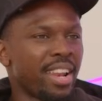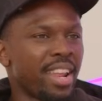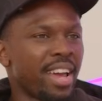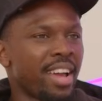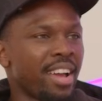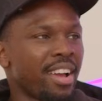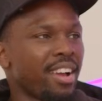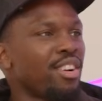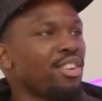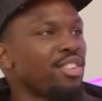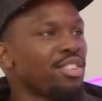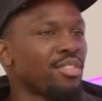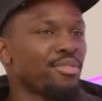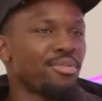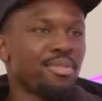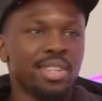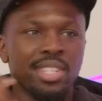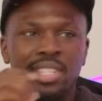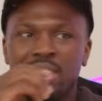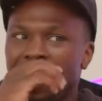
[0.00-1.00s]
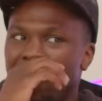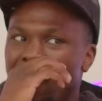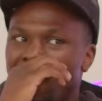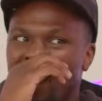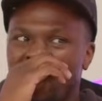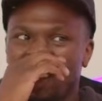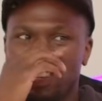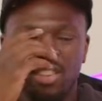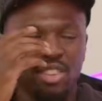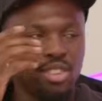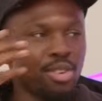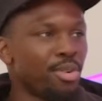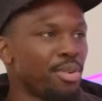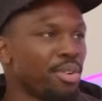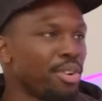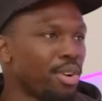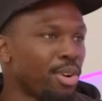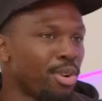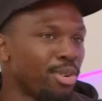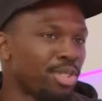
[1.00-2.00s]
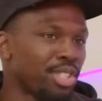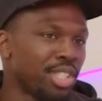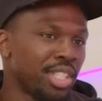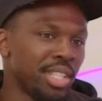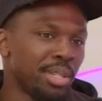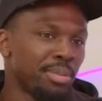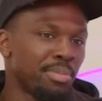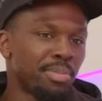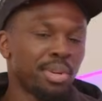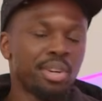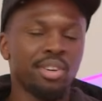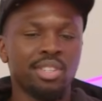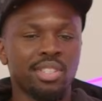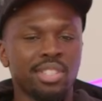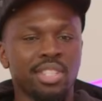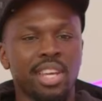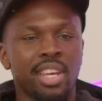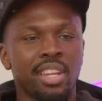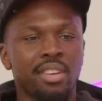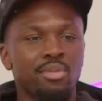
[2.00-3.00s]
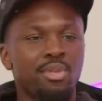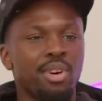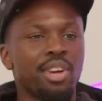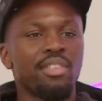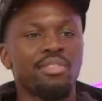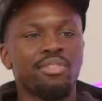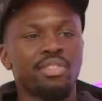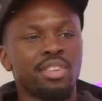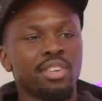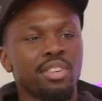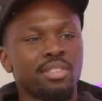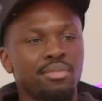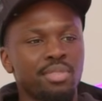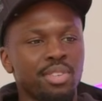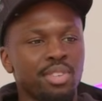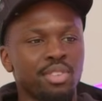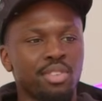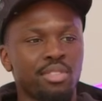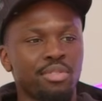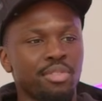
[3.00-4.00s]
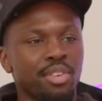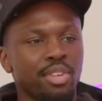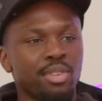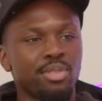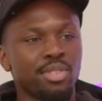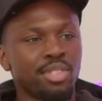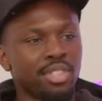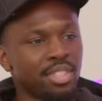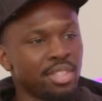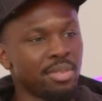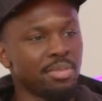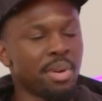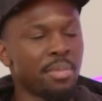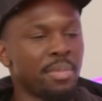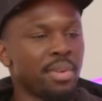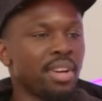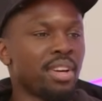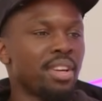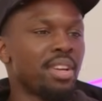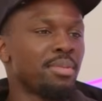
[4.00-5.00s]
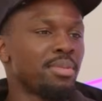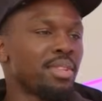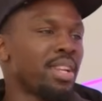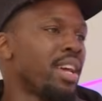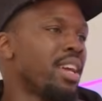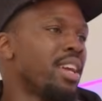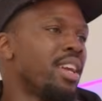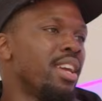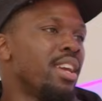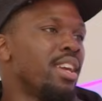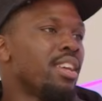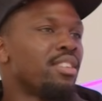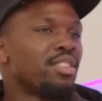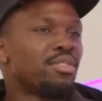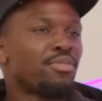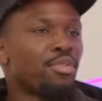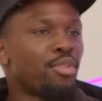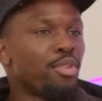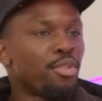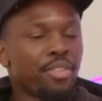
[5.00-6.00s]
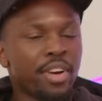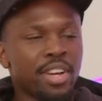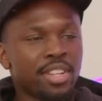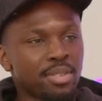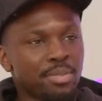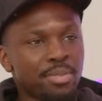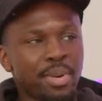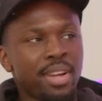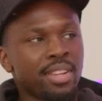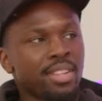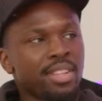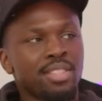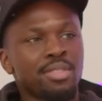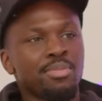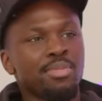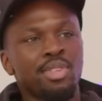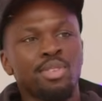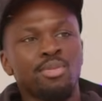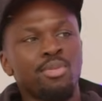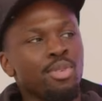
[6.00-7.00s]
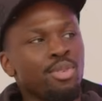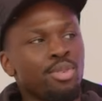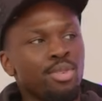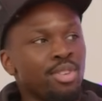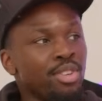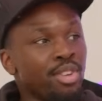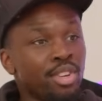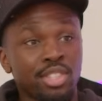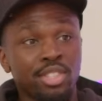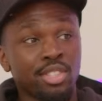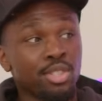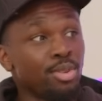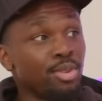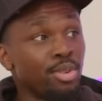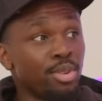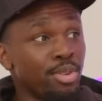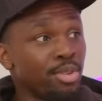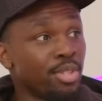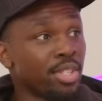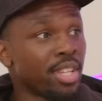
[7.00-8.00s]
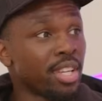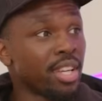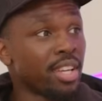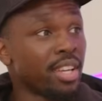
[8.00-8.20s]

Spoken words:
Like, because everyone's like, oh, you don't want to go cheap because then what if the videographer loses the memory card? I'm just like, it's £4,000 doesn't mean you won't. You can still lose it.